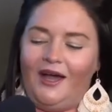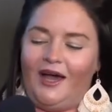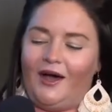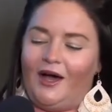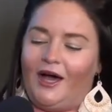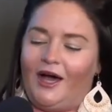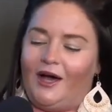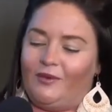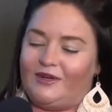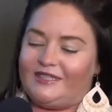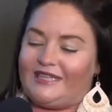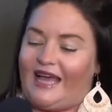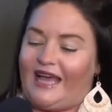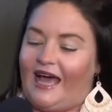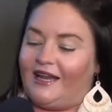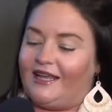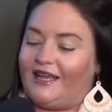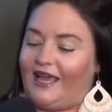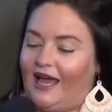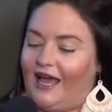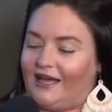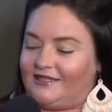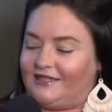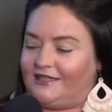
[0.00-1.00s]
uh, was at a
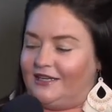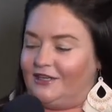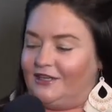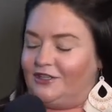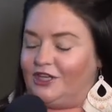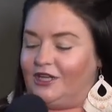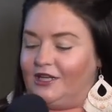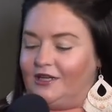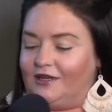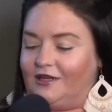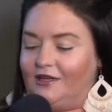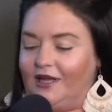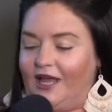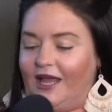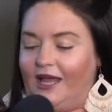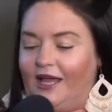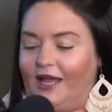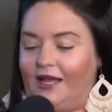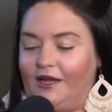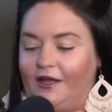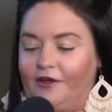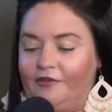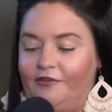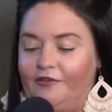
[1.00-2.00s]
gas station,
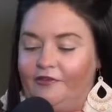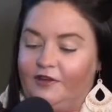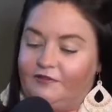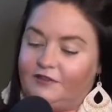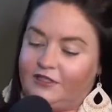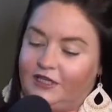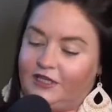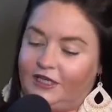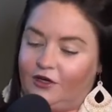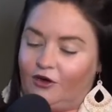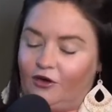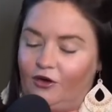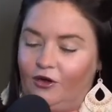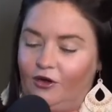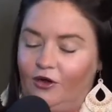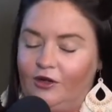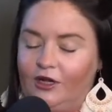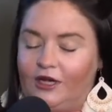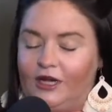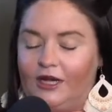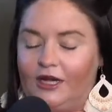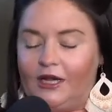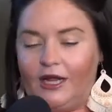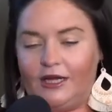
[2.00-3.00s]
and a fifteen-year-old
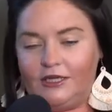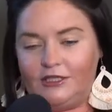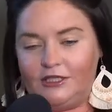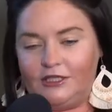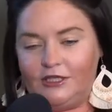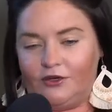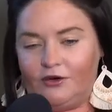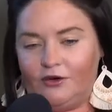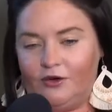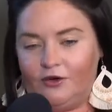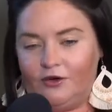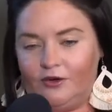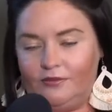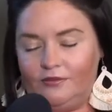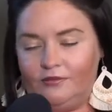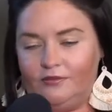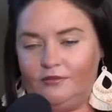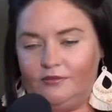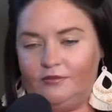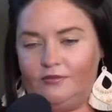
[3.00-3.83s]
and a nineteen-year-old